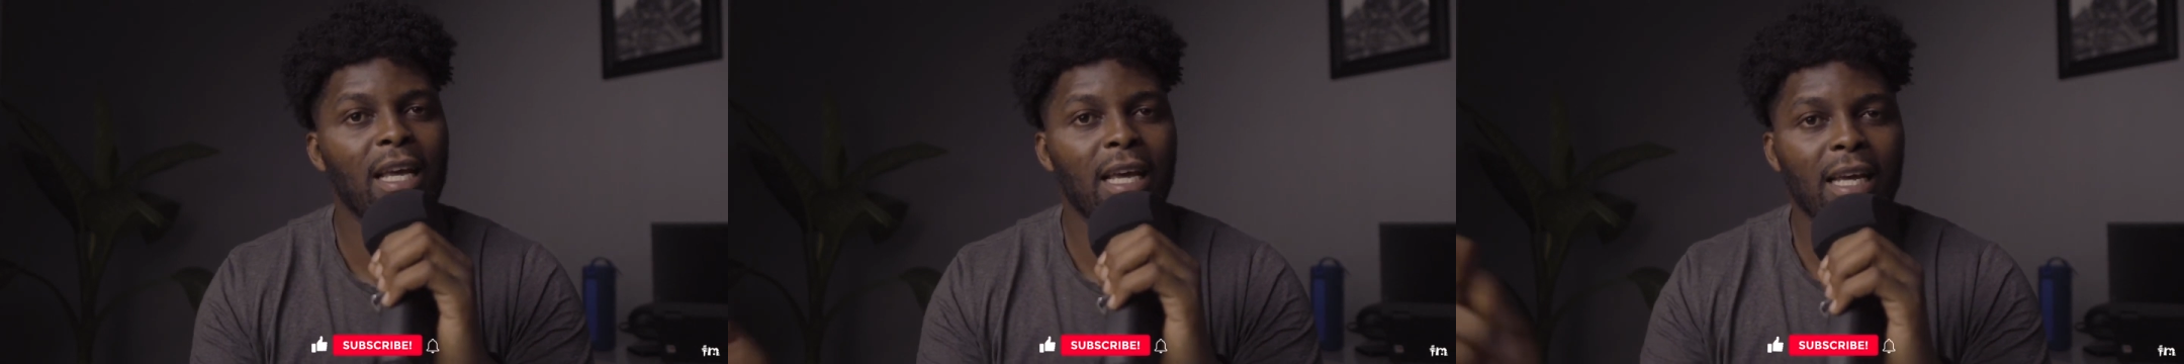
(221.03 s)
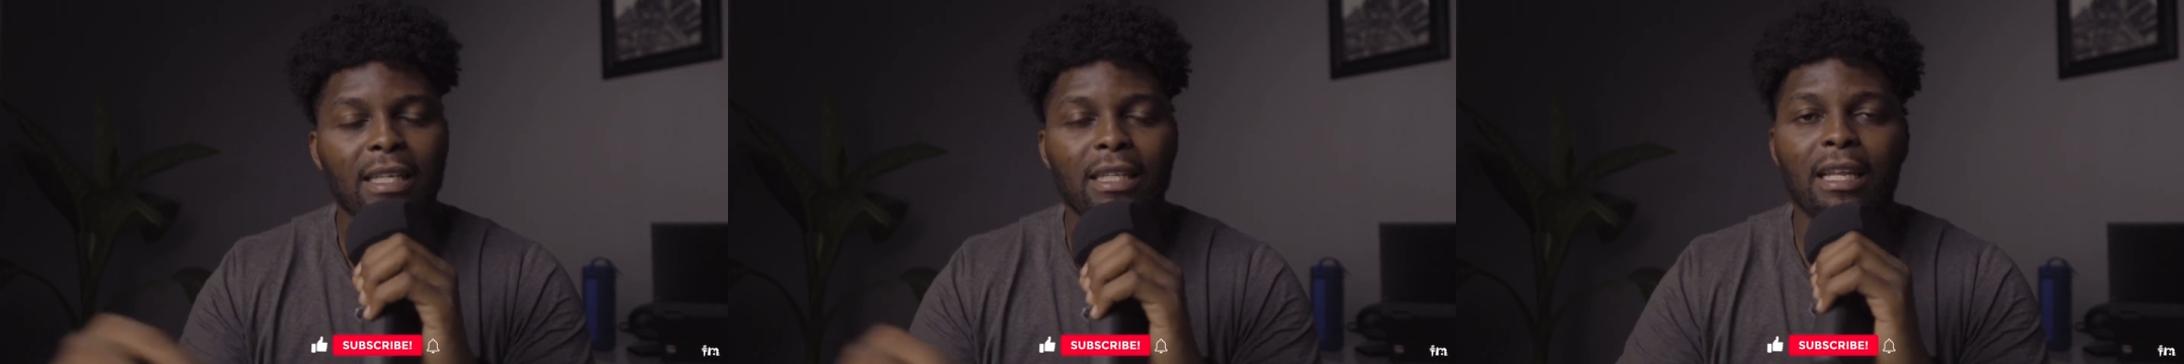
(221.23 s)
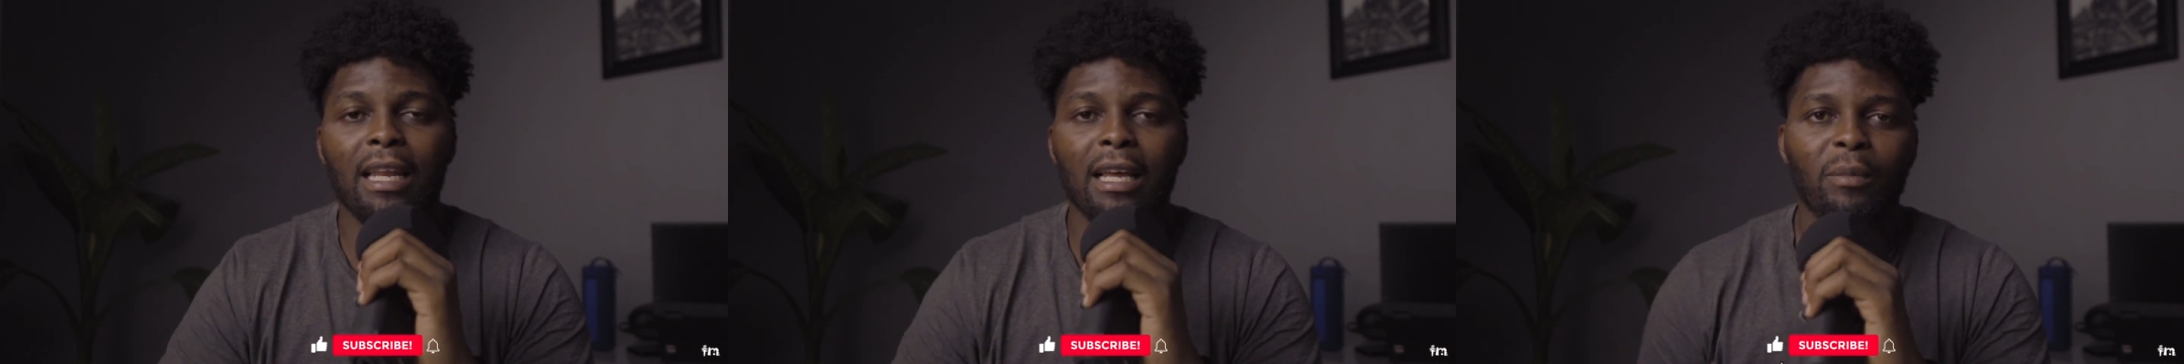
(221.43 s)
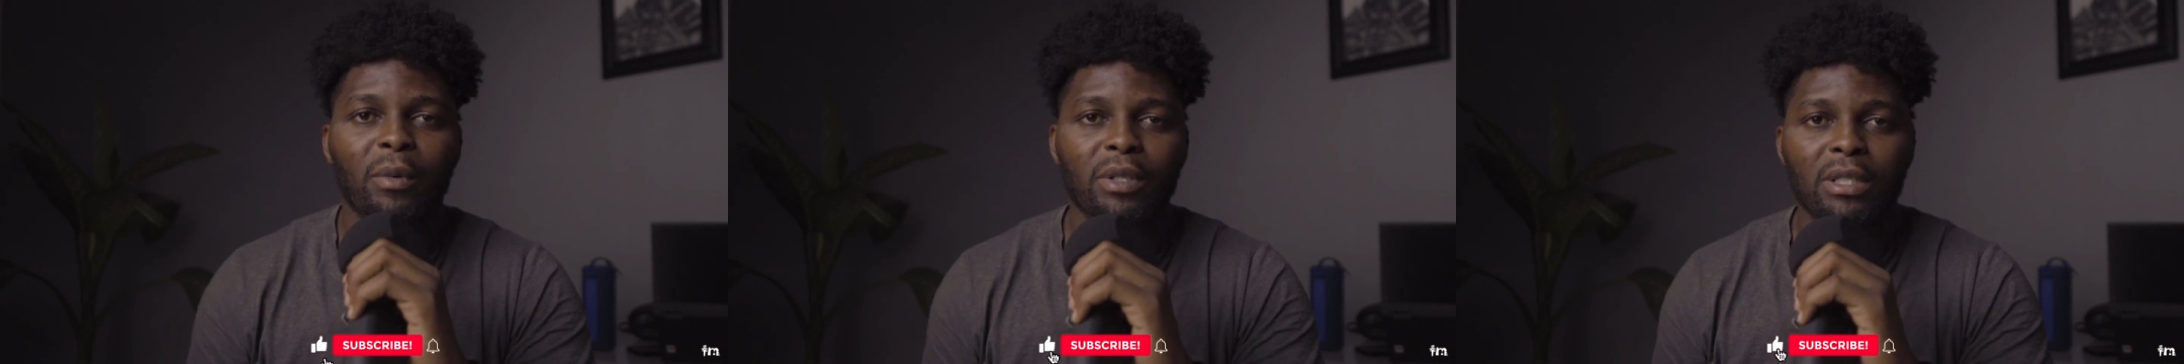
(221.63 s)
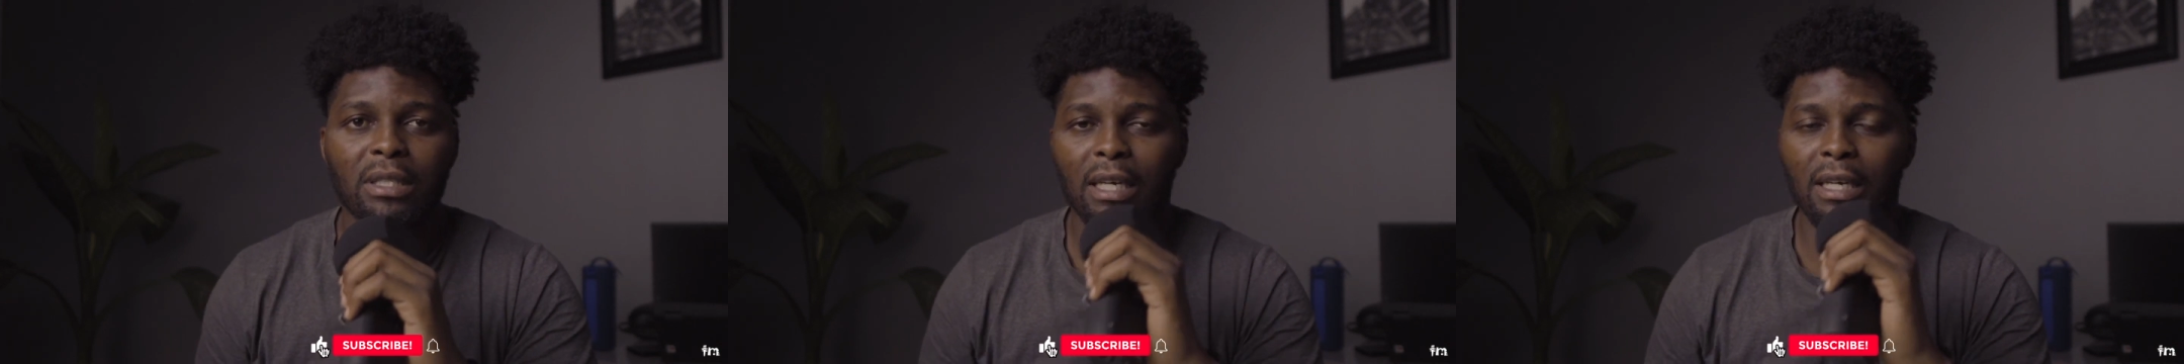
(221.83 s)
hit the like
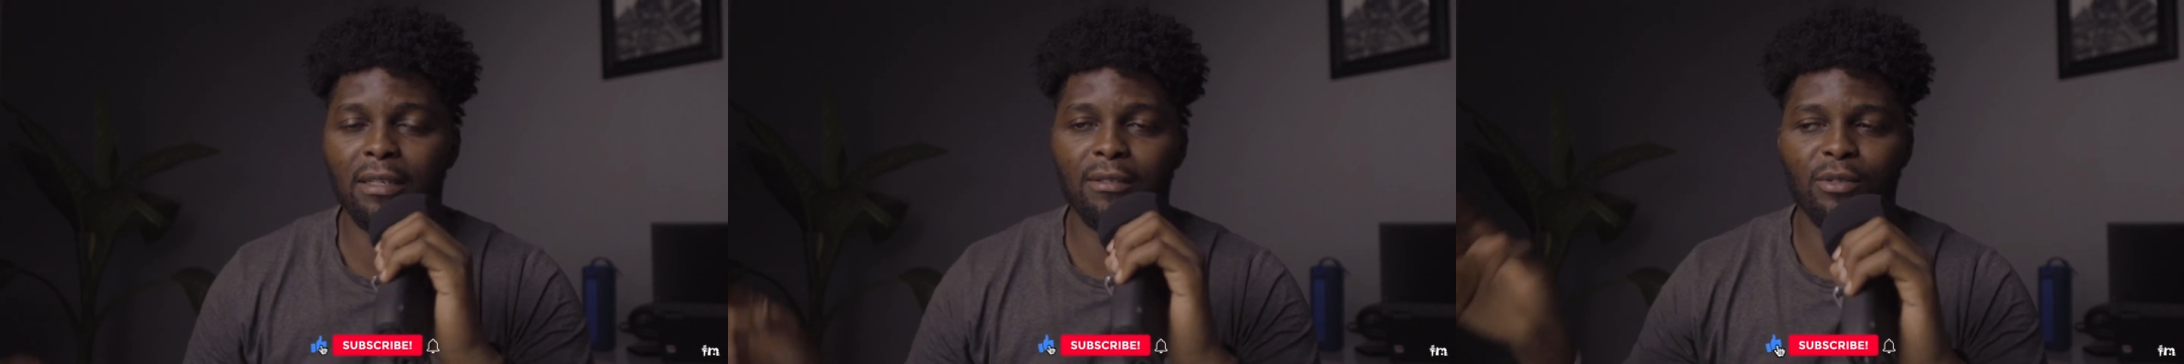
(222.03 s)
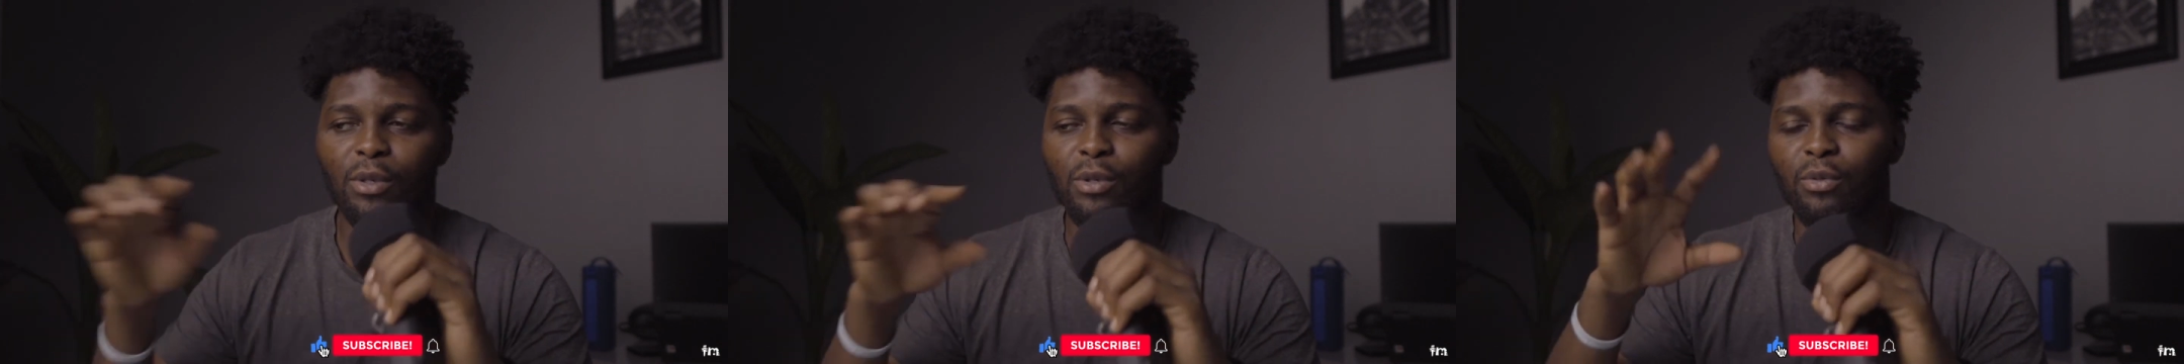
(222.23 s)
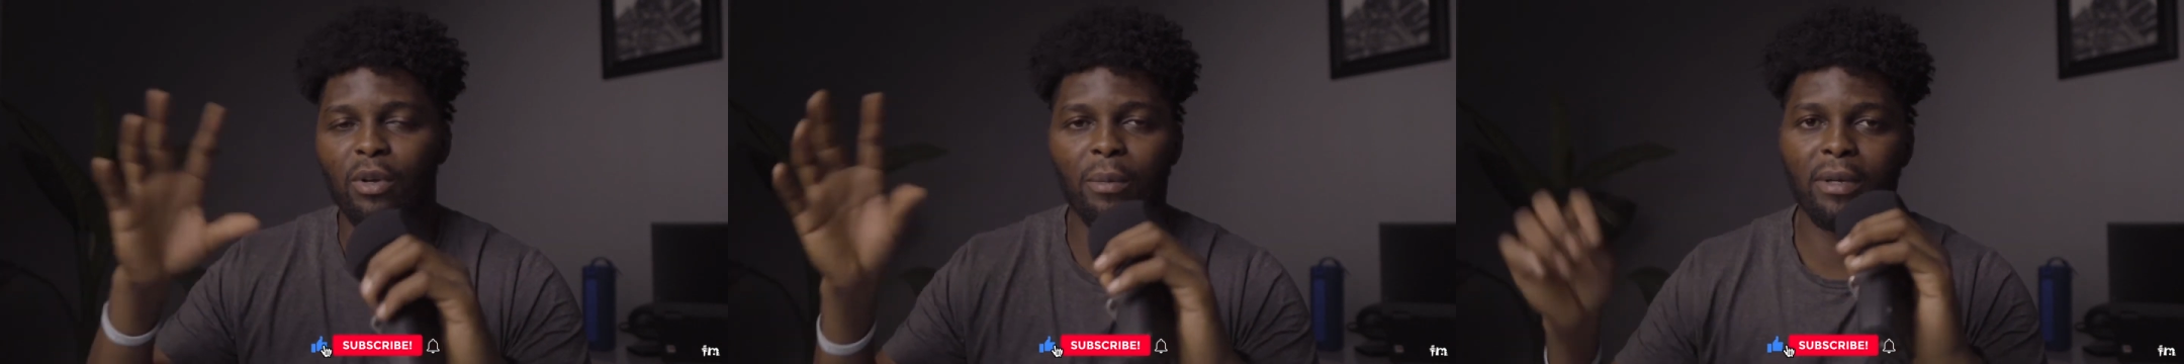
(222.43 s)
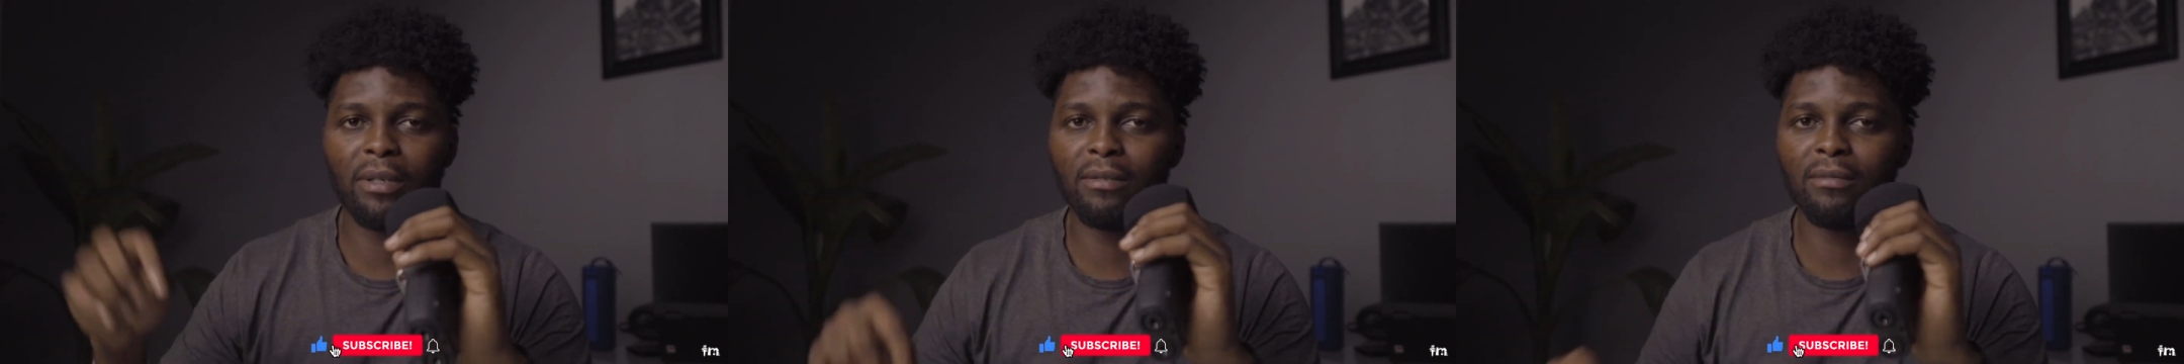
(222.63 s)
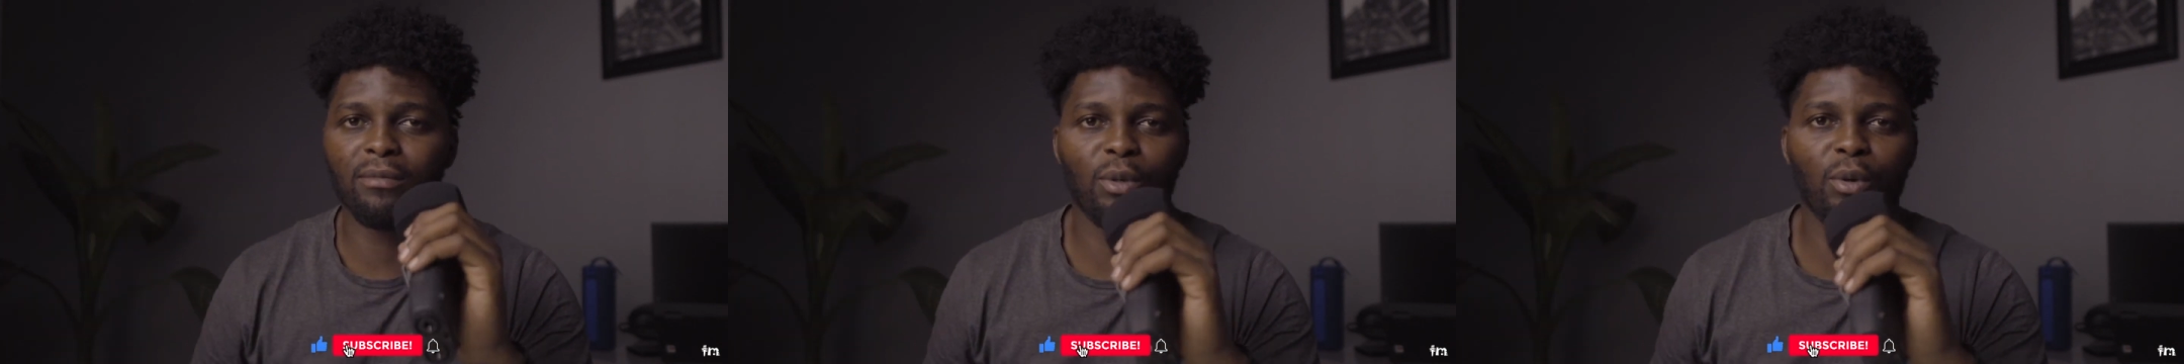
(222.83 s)
button and subscribe
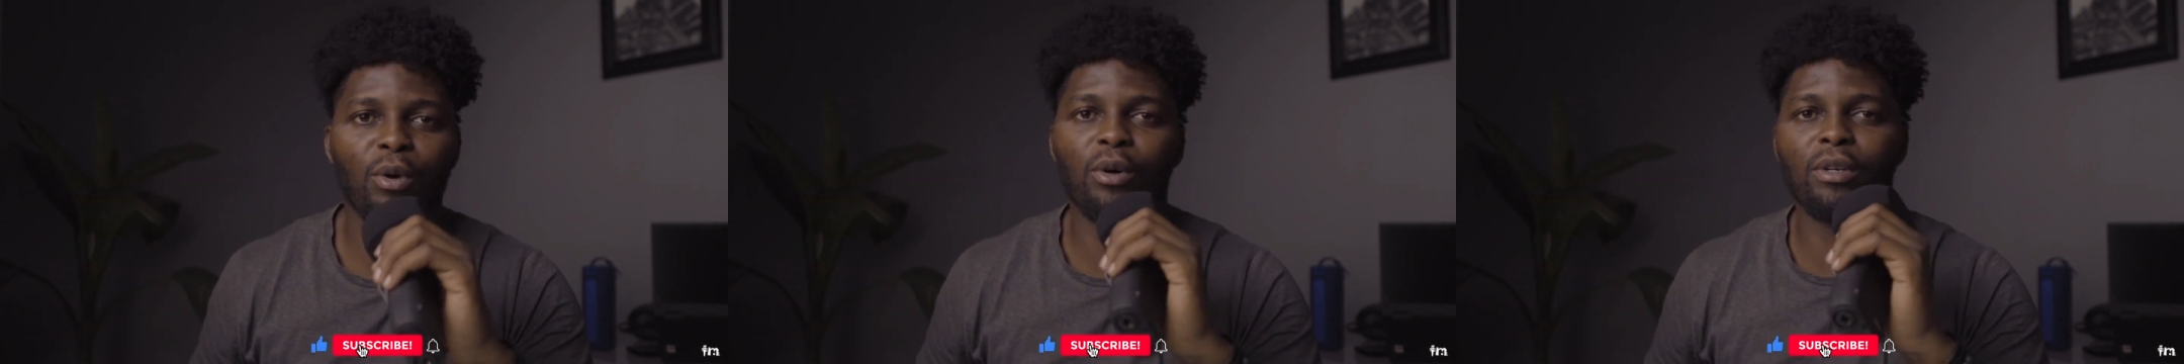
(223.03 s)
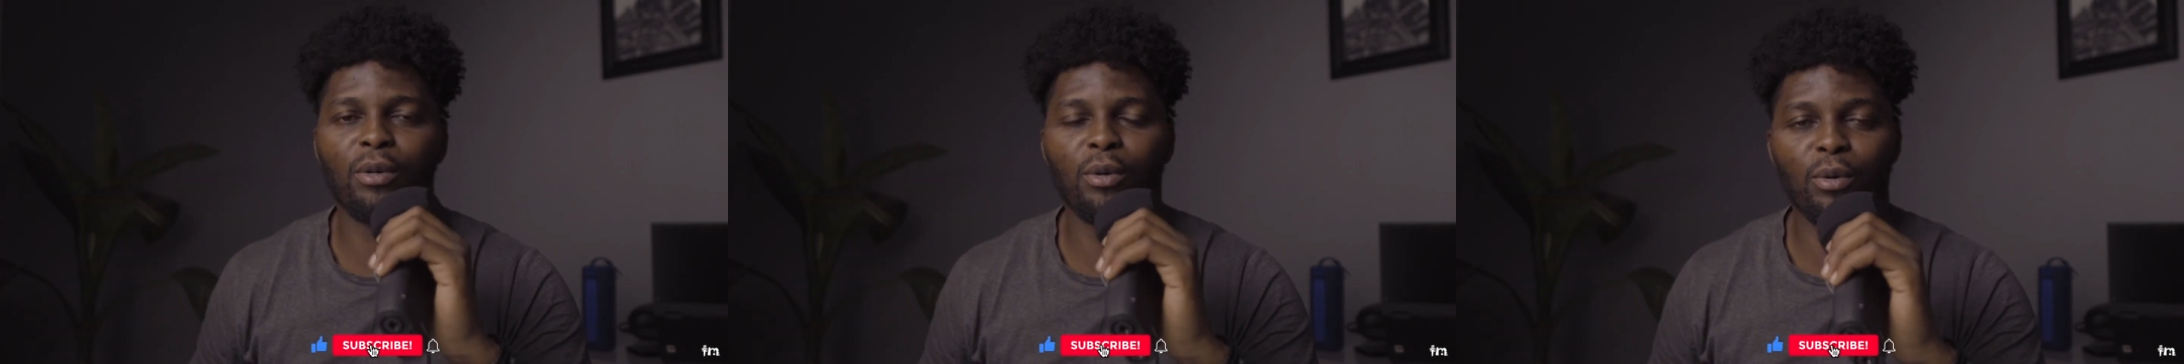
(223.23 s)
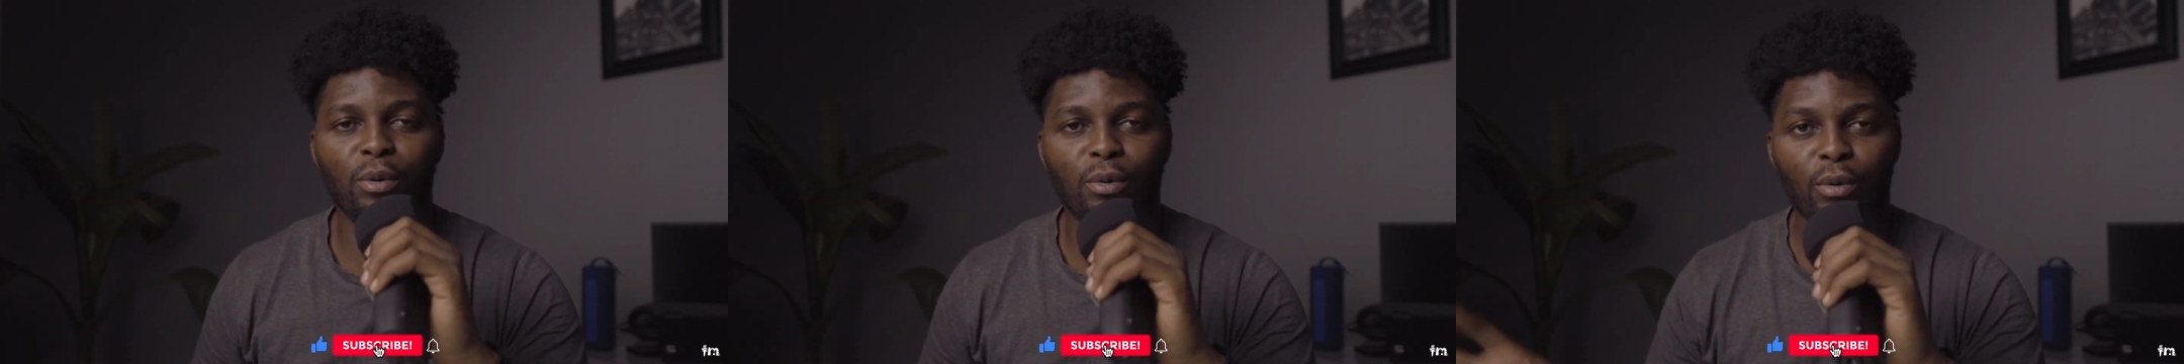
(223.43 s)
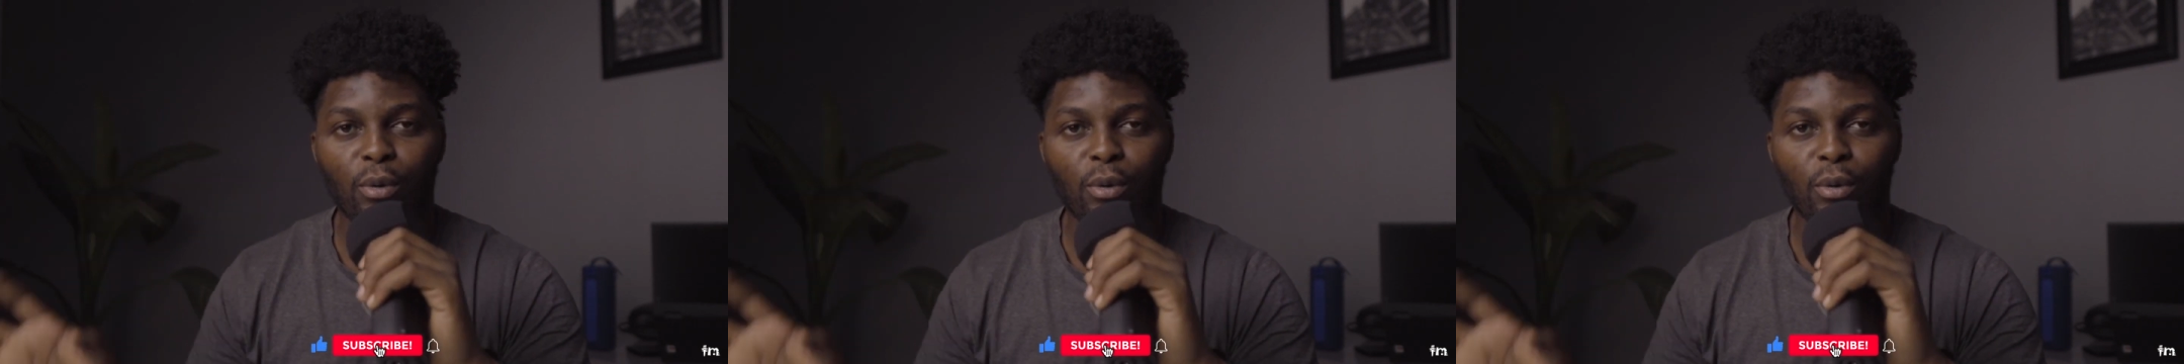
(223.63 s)
and do all the whole,